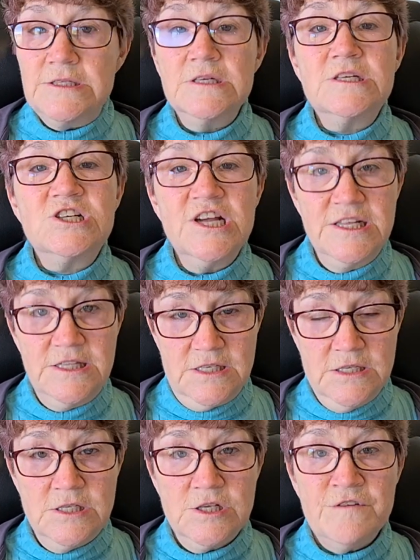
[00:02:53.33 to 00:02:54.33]
the
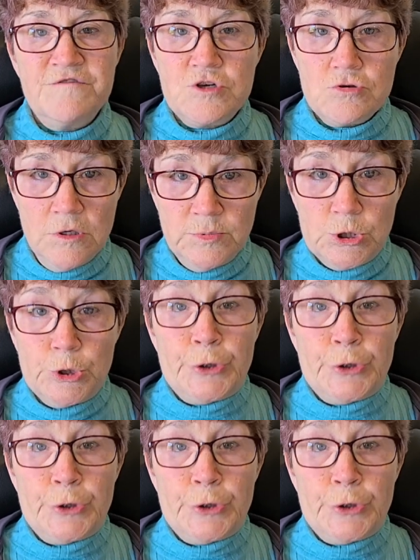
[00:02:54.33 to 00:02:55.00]
chances of trouble